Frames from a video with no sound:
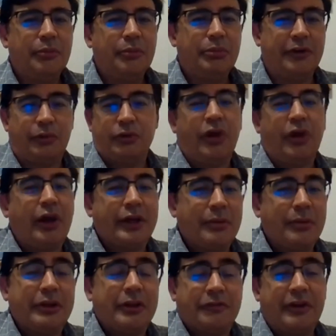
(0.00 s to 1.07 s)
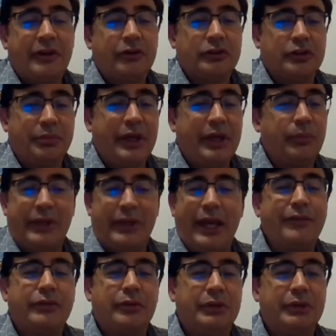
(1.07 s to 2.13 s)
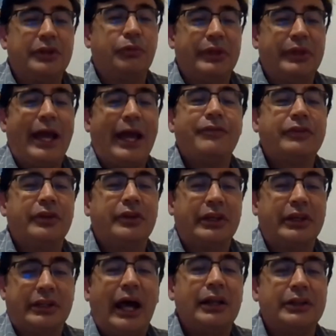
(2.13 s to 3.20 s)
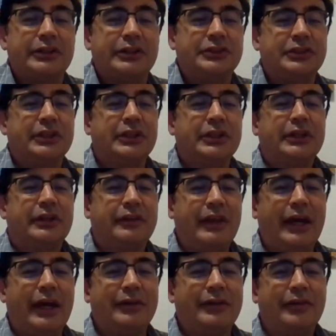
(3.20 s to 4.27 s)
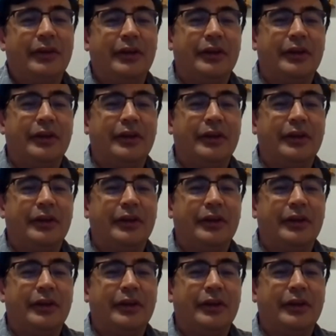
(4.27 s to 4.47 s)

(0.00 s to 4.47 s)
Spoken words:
But if we're talking about the federal debate, we have to acknowledge that